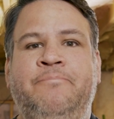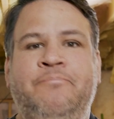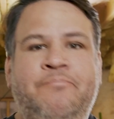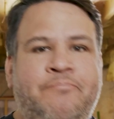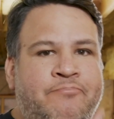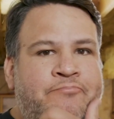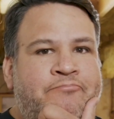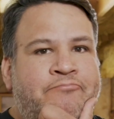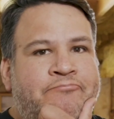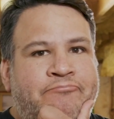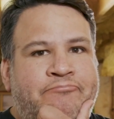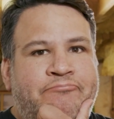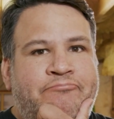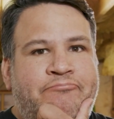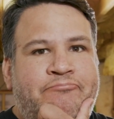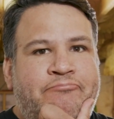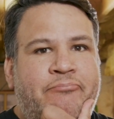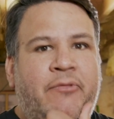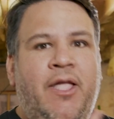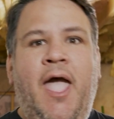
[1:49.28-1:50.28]

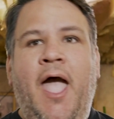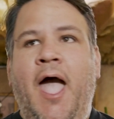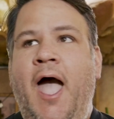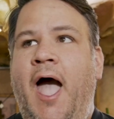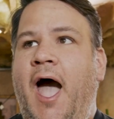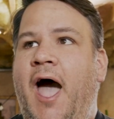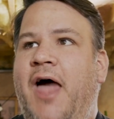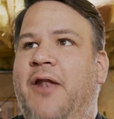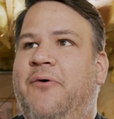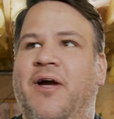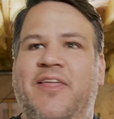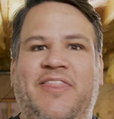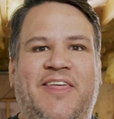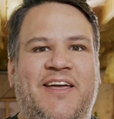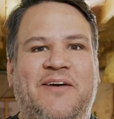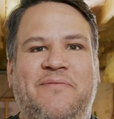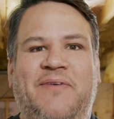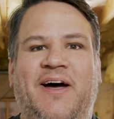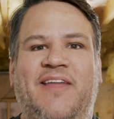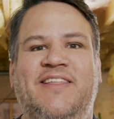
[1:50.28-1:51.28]
Hmm, how do I
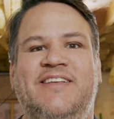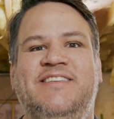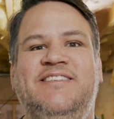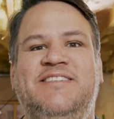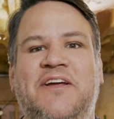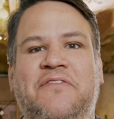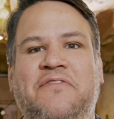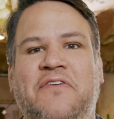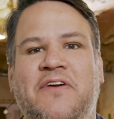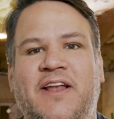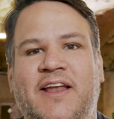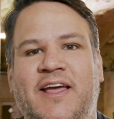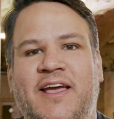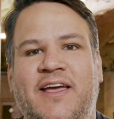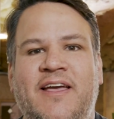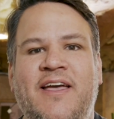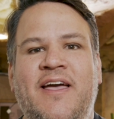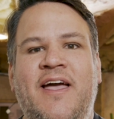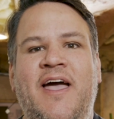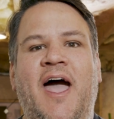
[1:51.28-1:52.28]
think about this
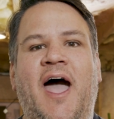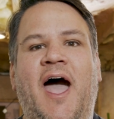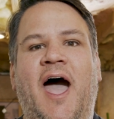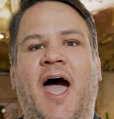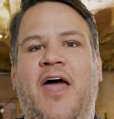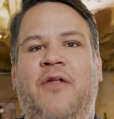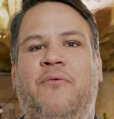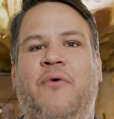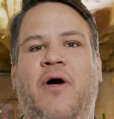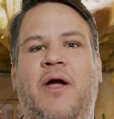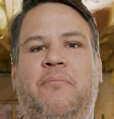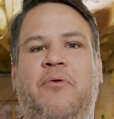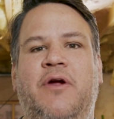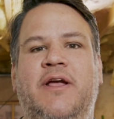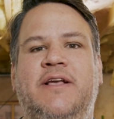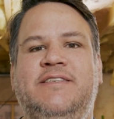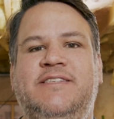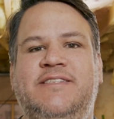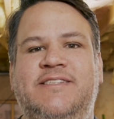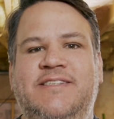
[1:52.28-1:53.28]
differently? How do I
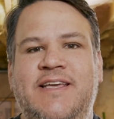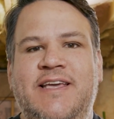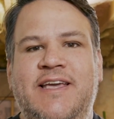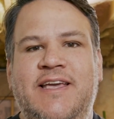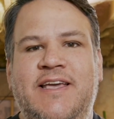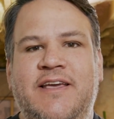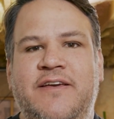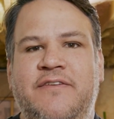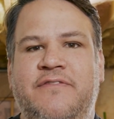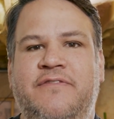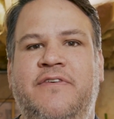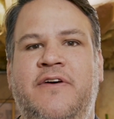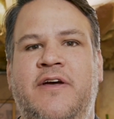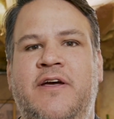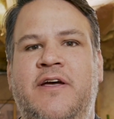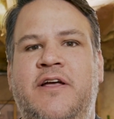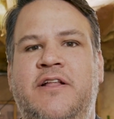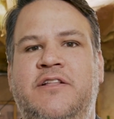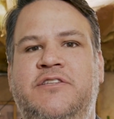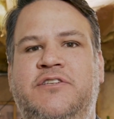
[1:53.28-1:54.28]
bring Steve
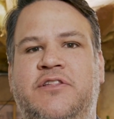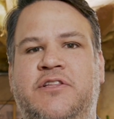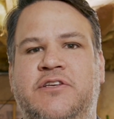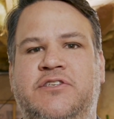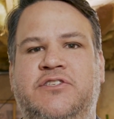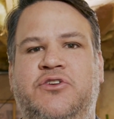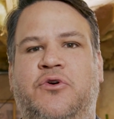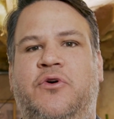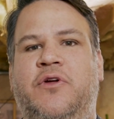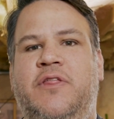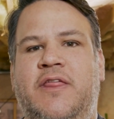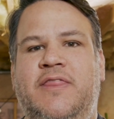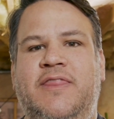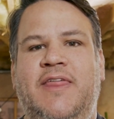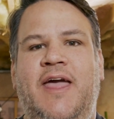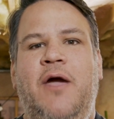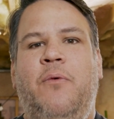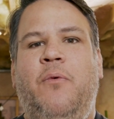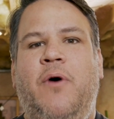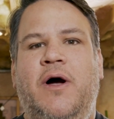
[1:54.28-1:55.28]
to the story that
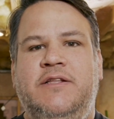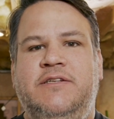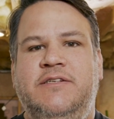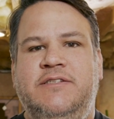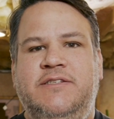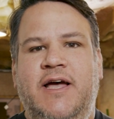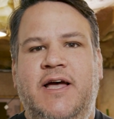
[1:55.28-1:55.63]
they want to